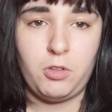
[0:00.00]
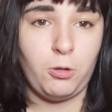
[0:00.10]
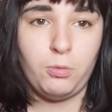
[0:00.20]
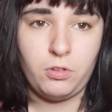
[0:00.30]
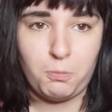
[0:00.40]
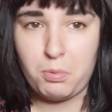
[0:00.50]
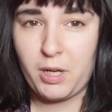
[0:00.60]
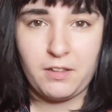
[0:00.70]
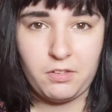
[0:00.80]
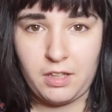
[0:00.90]
toast
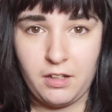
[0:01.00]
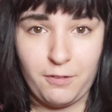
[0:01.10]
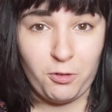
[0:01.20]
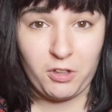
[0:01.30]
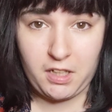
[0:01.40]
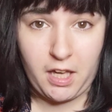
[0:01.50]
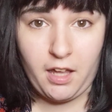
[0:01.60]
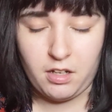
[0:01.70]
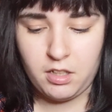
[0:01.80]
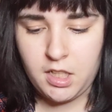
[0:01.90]
bread scent ever
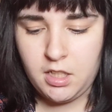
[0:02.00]
again.